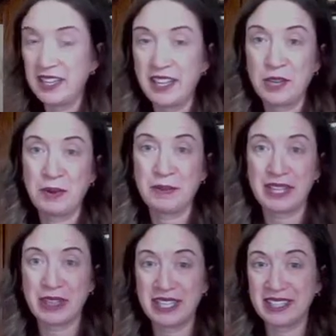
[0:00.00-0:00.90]
and we
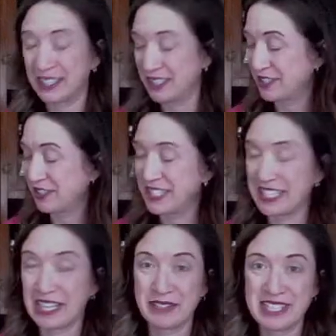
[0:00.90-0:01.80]
might think that it's great to
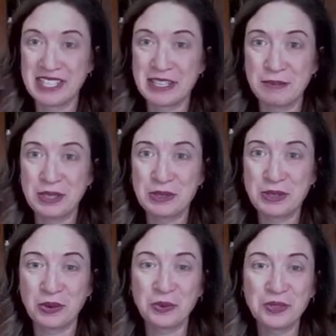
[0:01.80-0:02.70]
have a 10, but you can
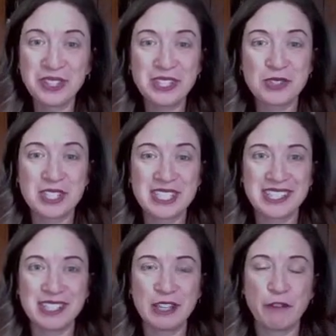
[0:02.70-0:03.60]
only use a
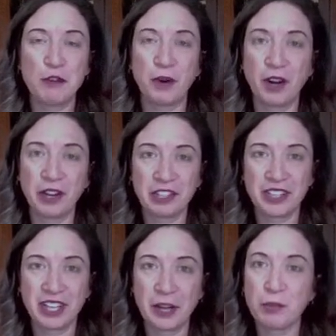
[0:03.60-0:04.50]
10 if you partner
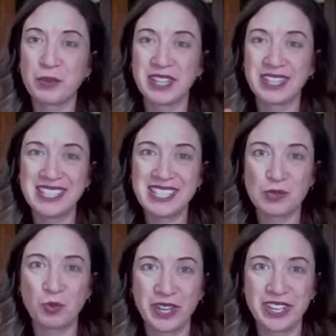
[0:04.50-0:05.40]
it up with at least
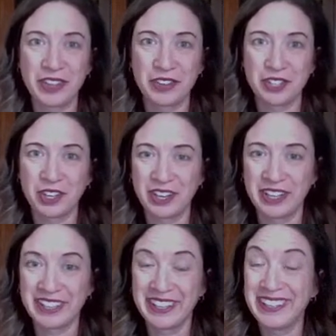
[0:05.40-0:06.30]
one other card.